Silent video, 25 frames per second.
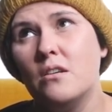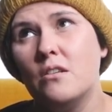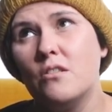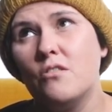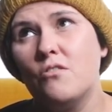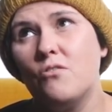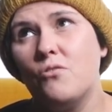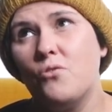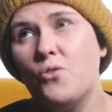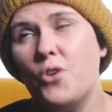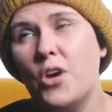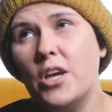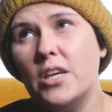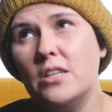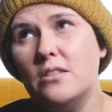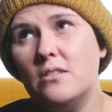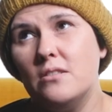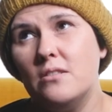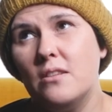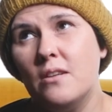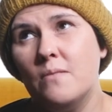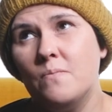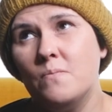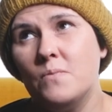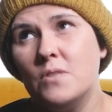create
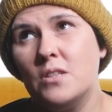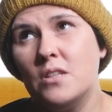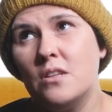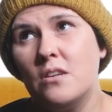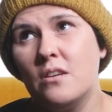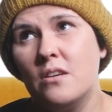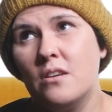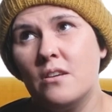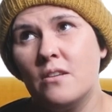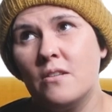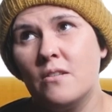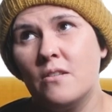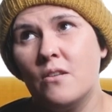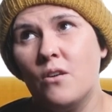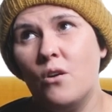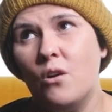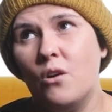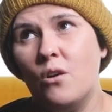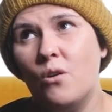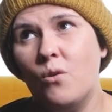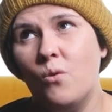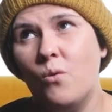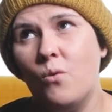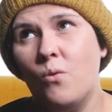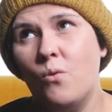something
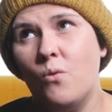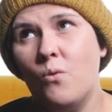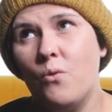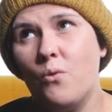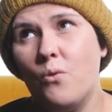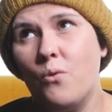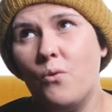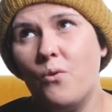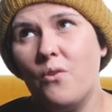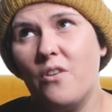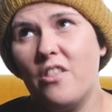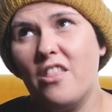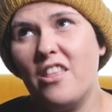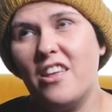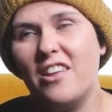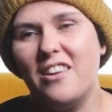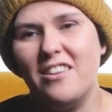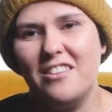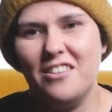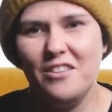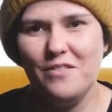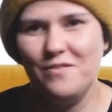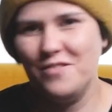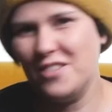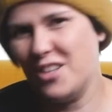that
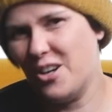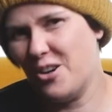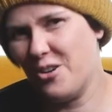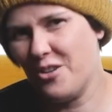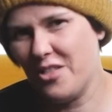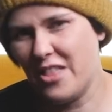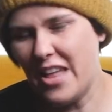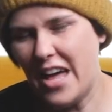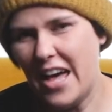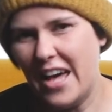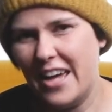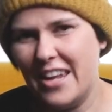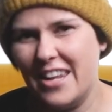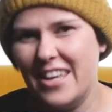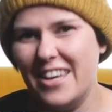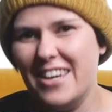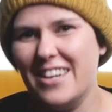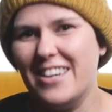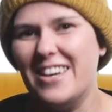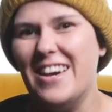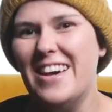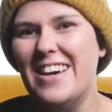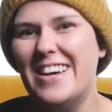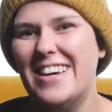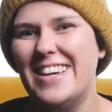leaves out the
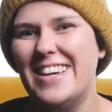headache.